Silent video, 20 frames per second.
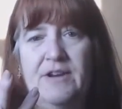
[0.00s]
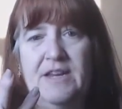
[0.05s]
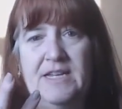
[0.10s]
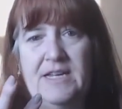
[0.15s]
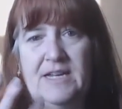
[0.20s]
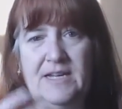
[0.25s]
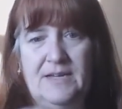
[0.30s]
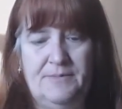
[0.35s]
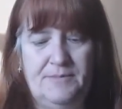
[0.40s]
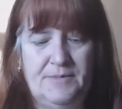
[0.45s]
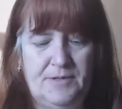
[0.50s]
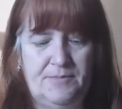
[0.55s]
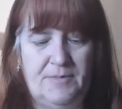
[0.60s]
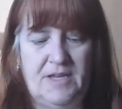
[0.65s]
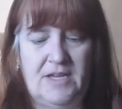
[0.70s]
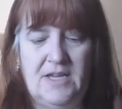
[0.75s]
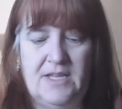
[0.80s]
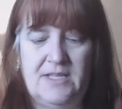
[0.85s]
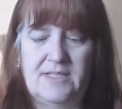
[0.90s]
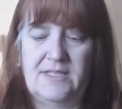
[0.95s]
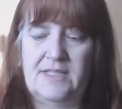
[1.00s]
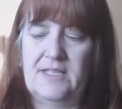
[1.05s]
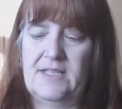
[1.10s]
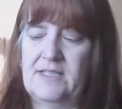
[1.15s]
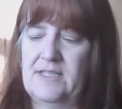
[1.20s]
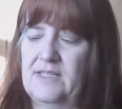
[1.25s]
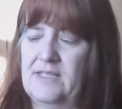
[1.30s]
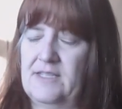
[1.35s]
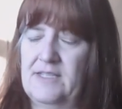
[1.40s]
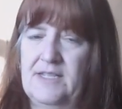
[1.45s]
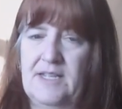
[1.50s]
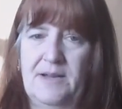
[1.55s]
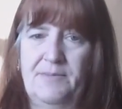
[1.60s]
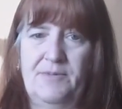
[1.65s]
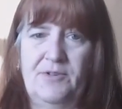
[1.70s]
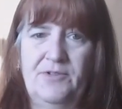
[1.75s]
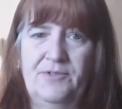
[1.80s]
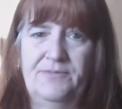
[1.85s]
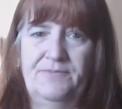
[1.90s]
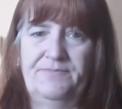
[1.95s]
times because this is
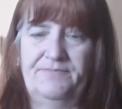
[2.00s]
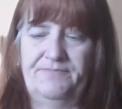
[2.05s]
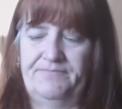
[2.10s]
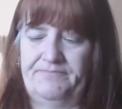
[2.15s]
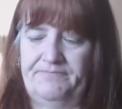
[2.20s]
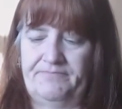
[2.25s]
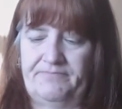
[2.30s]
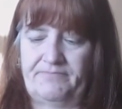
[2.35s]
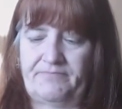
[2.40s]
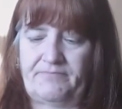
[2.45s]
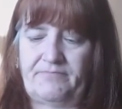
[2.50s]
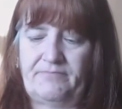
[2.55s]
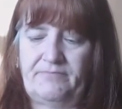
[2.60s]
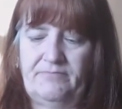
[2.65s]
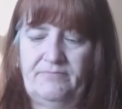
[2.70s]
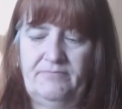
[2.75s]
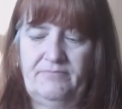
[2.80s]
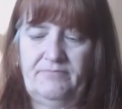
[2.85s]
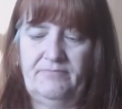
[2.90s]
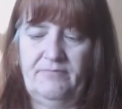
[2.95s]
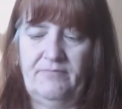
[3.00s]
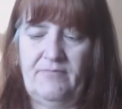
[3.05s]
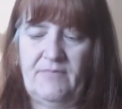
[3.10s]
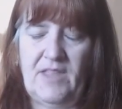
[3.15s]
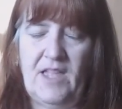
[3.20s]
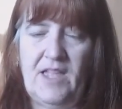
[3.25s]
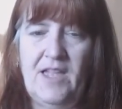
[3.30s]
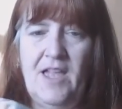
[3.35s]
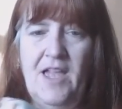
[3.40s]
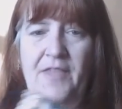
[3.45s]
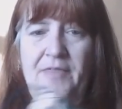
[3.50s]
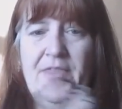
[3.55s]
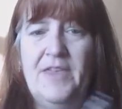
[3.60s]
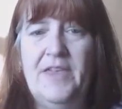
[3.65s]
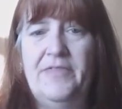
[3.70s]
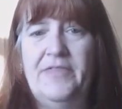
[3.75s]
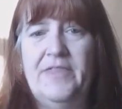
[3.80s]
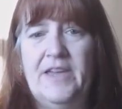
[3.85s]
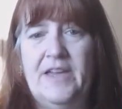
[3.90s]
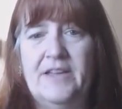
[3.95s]
doubled, and
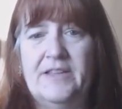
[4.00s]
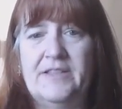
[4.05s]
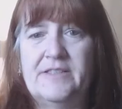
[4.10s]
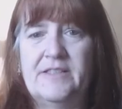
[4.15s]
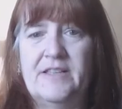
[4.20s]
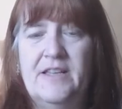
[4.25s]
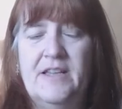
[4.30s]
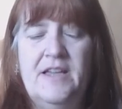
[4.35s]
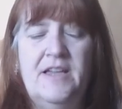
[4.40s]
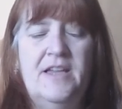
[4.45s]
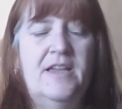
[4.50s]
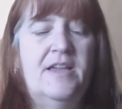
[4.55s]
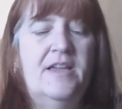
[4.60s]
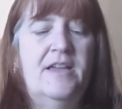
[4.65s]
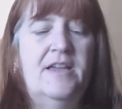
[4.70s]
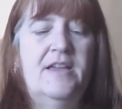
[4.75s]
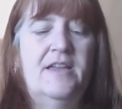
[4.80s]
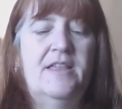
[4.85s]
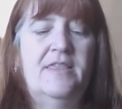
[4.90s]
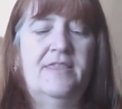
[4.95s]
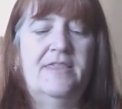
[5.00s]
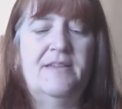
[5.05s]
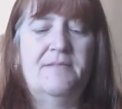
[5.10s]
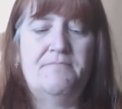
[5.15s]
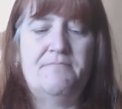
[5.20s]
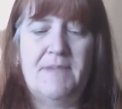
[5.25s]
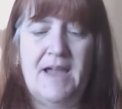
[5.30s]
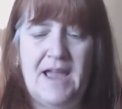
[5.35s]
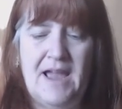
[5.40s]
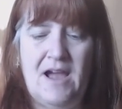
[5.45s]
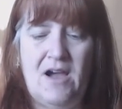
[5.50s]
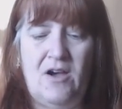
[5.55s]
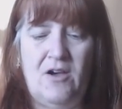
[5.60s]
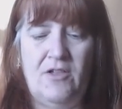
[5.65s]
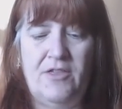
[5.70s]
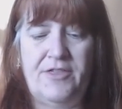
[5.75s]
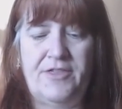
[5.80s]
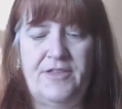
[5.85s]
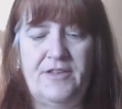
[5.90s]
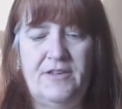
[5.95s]
then this. The
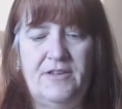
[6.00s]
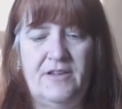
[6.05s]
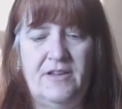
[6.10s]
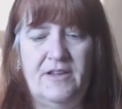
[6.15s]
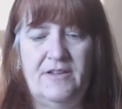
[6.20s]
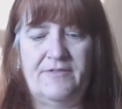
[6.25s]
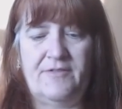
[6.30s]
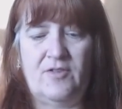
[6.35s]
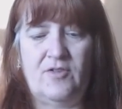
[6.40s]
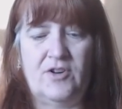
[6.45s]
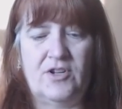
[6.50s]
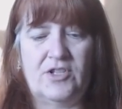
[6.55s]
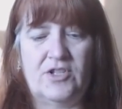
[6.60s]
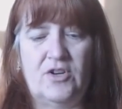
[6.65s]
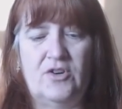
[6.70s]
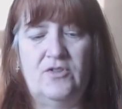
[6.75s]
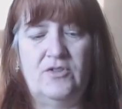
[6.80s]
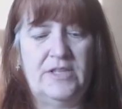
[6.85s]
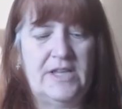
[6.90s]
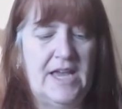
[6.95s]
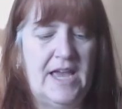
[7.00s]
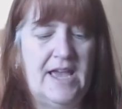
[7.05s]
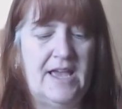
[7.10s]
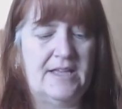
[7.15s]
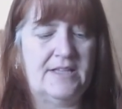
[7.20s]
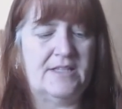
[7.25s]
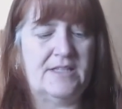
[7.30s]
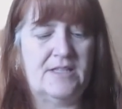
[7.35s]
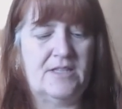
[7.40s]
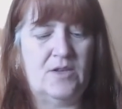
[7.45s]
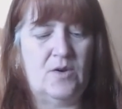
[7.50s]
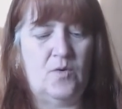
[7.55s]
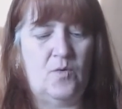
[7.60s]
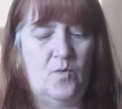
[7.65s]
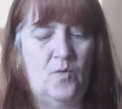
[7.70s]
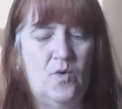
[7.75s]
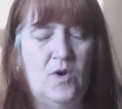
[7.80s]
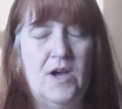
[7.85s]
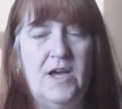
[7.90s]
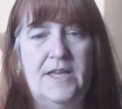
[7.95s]
mouth, of course, only has the
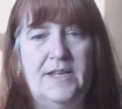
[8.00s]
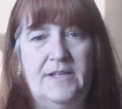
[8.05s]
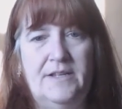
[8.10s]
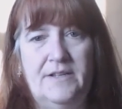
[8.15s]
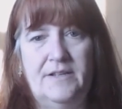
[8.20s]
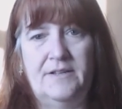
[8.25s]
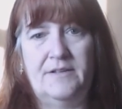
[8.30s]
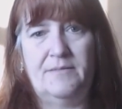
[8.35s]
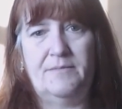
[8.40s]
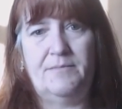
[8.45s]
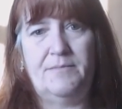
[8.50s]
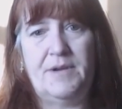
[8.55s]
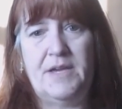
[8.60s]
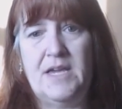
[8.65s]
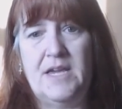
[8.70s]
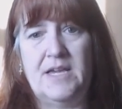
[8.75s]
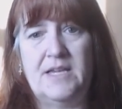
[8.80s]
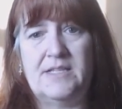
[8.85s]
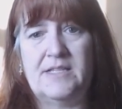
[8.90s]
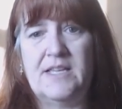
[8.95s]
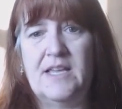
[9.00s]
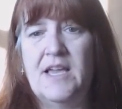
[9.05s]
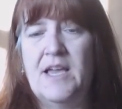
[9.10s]
one piece,